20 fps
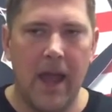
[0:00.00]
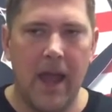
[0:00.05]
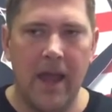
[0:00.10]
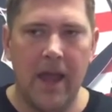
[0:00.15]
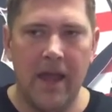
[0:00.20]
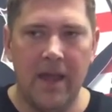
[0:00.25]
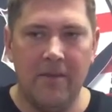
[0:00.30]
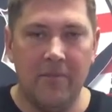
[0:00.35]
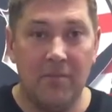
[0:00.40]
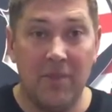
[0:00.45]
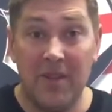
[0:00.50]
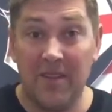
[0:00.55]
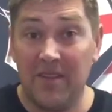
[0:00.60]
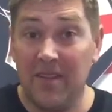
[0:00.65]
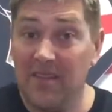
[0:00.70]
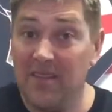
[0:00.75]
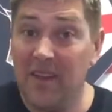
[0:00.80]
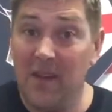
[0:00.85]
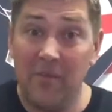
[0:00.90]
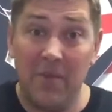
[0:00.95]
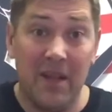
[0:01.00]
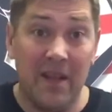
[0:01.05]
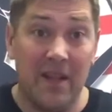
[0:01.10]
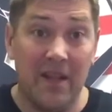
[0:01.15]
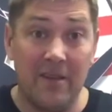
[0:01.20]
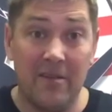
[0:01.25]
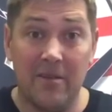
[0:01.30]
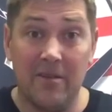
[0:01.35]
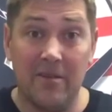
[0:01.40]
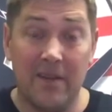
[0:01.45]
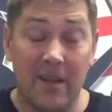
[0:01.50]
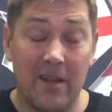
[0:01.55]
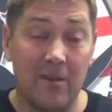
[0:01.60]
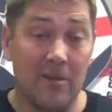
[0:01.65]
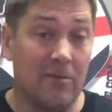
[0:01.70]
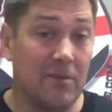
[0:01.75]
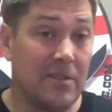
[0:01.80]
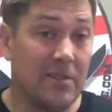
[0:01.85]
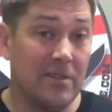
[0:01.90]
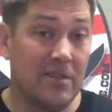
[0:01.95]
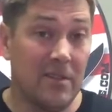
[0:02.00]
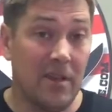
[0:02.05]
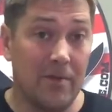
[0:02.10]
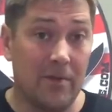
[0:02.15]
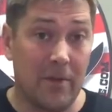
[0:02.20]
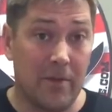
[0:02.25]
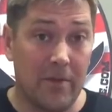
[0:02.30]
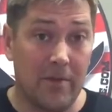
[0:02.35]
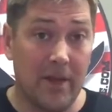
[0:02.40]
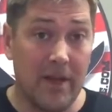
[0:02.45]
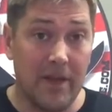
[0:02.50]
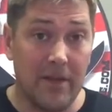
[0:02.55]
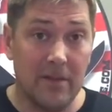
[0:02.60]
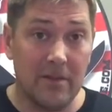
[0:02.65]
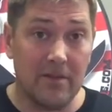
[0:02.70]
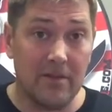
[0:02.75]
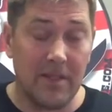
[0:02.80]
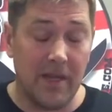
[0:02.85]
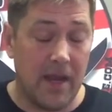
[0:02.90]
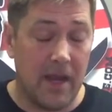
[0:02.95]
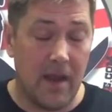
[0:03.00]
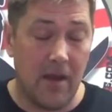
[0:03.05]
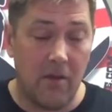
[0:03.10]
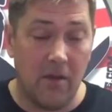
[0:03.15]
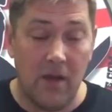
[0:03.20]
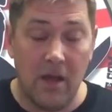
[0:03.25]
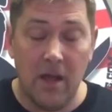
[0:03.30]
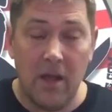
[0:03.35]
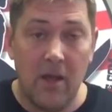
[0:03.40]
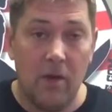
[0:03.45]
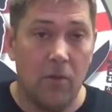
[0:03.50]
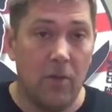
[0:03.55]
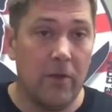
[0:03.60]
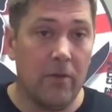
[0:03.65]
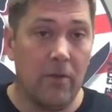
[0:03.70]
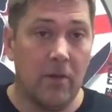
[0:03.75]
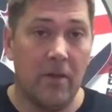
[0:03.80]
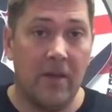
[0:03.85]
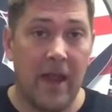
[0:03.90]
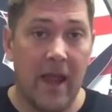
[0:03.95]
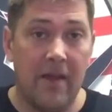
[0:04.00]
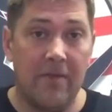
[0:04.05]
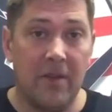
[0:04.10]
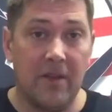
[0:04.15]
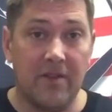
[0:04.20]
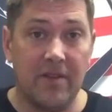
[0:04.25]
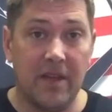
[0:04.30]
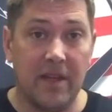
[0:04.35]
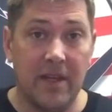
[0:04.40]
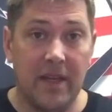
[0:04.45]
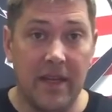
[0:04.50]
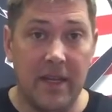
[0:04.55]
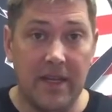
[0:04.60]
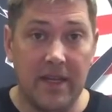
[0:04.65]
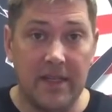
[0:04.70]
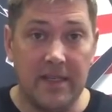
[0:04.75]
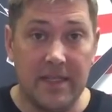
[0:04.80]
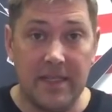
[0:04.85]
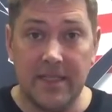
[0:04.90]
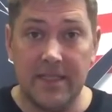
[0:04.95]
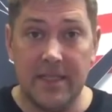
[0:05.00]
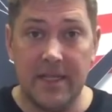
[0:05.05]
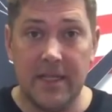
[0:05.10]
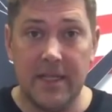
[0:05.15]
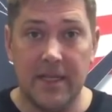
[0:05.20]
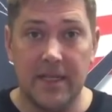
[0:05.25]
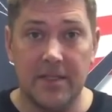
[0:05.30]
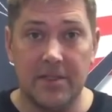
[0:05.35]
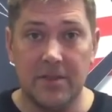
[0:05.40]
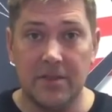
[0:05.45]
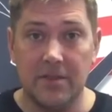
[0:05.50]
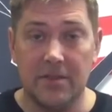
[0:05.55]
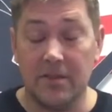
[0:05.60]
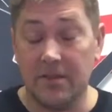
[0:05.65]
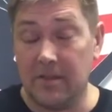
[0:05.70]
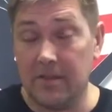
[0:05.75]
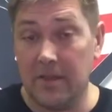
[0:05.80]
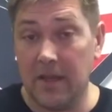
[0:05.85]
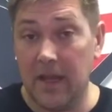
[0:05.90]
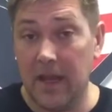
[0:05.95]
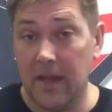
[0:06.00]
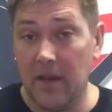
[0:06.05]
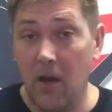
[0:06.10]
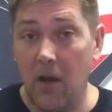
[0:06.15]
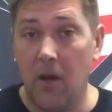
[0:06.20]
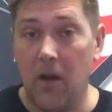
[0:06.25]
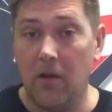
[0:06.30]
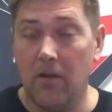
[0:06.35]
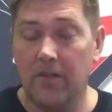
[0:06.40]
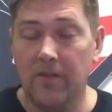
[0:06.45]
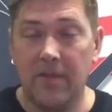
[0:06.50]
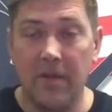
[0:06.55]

but since I've been a hinderer dealer, which is over 3 years now, we really haven't seen any detent issues at all.